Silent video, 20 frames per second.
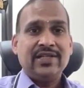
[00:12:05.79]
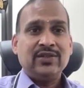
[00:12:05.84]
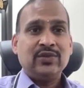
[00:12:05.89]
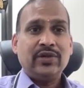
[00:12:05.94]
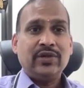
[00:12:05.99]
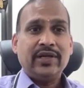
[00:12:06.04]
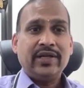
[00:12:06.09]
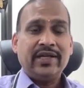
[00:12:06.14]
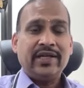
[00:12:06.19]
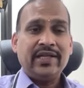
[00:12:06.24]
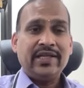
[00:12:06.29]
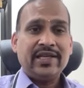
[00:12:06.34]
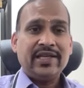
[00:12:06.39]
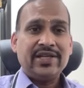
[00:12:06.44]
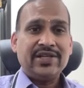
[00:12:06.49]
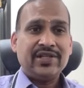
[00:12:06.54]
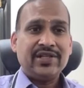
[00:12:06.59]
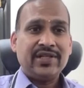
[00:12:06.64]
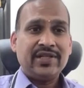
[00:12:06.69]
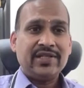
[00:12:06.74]
So
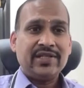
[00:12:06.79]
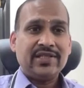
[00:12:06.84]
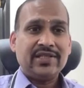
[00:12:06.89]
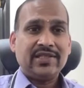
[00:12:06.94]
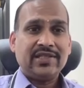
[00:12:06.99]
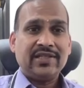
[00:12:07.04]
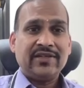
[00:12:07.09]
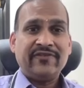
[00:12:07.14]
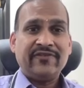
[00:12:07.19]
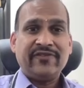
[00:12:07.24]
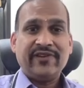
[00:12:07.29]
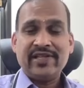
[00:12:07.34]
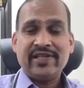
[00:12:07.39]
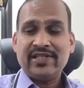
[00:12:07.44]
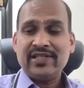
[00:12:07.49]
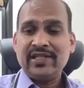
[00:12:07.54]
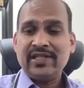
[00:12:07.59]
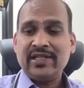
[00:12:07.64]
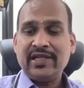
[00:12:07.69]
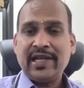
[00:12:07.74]
indication is
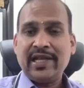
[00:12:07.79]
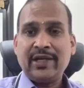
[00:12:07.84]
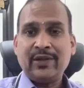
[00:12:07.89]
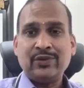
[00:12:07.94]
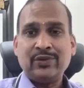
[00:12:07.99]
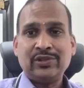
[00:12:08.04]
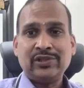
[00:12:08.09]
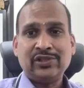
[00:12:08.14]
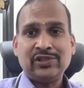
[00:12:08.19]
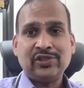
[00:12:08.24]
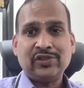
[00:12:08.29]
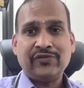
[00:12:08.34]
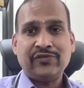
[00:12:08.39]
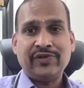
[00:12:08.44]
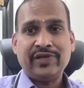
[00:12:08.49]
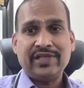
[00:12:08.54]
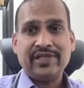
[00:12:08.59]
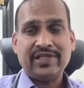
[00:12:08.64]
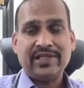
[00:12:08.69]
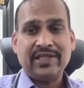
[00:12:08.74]
differential diagnosis of
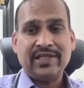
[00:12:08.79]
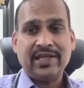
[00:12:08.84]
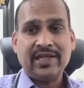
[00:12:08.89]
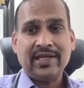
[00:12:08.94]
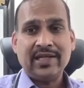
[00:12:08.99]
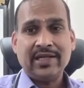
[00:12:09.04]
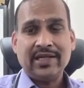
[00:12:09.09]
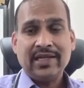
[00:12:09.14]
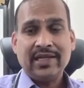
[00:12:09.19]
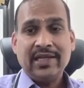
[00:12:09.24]
dyspnea,